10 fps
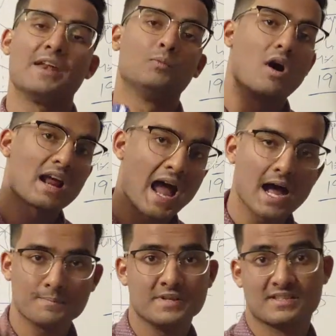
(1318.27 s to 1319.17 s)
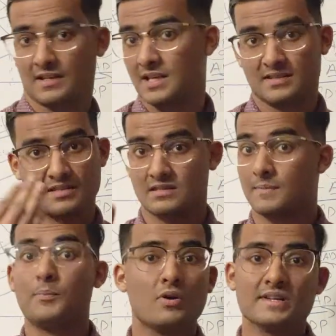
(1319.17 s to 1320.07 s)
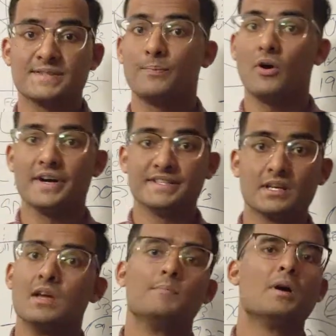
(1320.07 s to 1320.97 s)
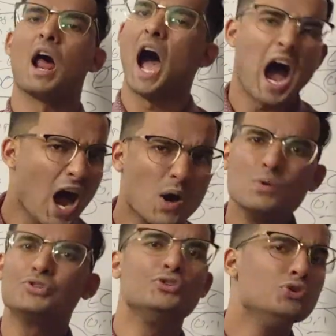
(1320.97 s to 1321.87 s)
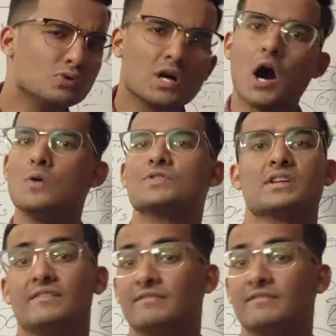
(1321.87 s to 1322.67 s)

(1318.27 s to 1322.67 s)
And what happens, again, this is a bonus point, but how do you counter